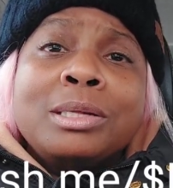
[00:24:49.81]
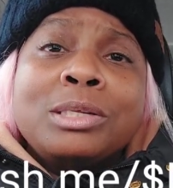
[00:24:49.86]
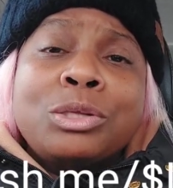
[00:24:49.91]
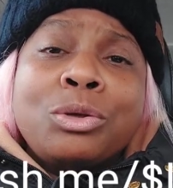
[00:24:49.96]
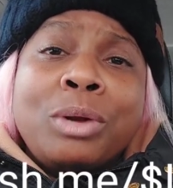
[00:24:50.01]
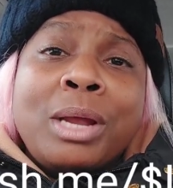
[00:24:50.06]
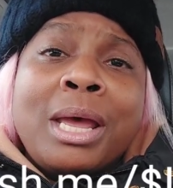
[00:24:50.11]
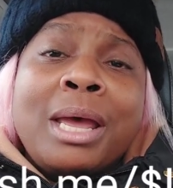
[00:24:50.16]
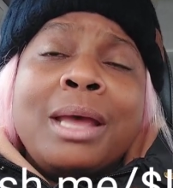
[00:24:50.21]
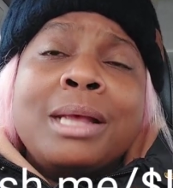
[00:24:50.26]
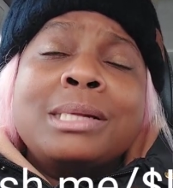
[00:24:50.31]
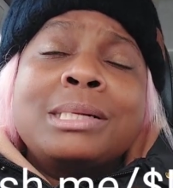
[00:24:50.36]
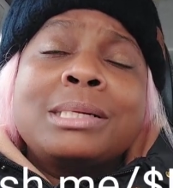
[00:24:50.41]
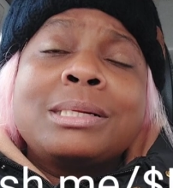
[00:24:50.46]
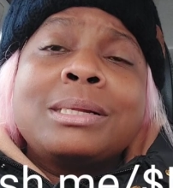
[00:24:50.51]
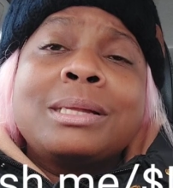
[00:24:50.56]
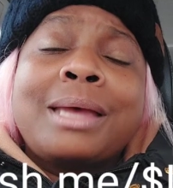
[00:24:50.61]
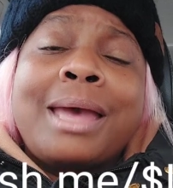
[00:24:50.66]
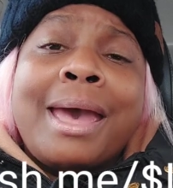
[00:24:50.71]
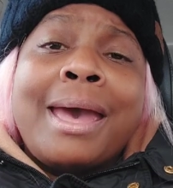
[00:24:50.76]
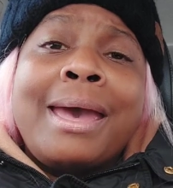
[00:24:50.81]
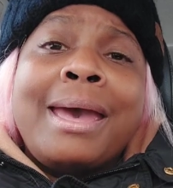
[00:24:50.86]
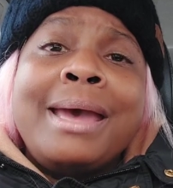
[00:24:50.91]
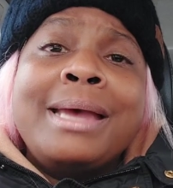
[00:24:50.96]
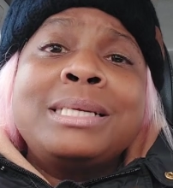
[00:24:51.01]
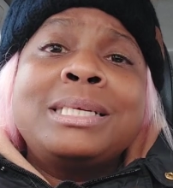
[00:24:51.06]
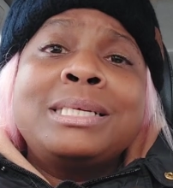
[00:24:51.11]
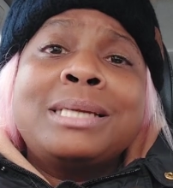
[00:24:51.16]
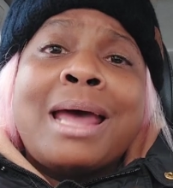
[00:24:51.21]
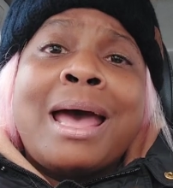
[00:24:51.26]
So that's
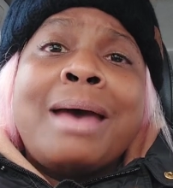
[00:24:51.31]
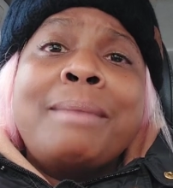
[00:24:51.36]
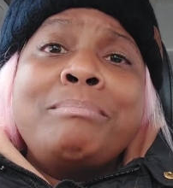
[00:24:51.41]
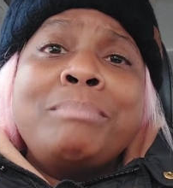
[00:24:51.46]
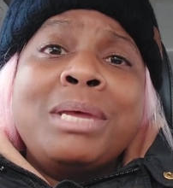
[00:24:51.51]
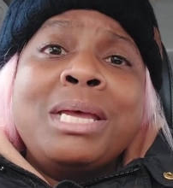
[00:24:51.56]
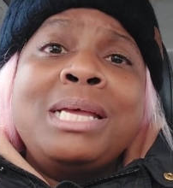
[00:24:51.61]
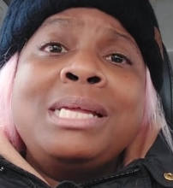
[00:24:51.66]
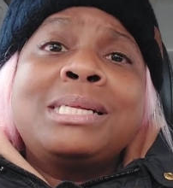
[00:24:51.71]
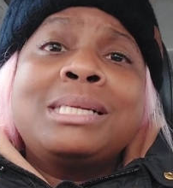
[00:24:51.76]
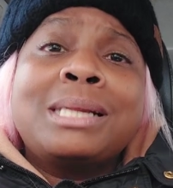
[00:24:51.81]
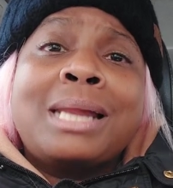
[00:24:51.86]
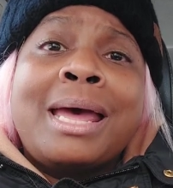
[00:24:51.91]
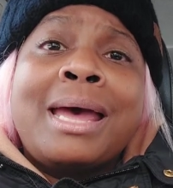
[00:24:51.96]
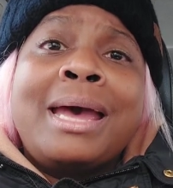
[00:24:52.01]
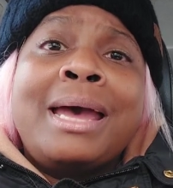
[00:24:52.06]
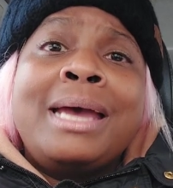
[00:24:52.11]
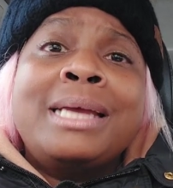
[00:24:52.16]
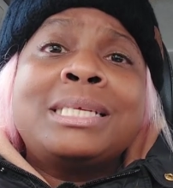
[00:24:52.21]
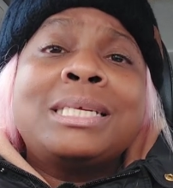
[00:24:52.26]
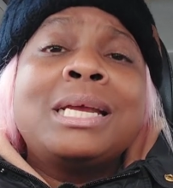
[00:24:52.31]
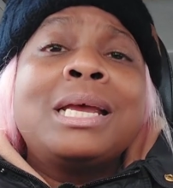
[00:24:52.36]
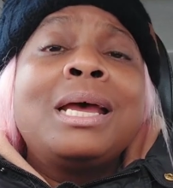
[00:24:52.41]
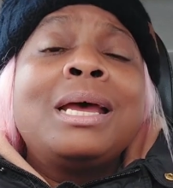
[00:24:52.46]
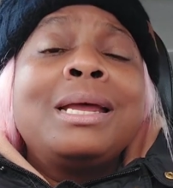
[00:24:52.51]
cash dot me slash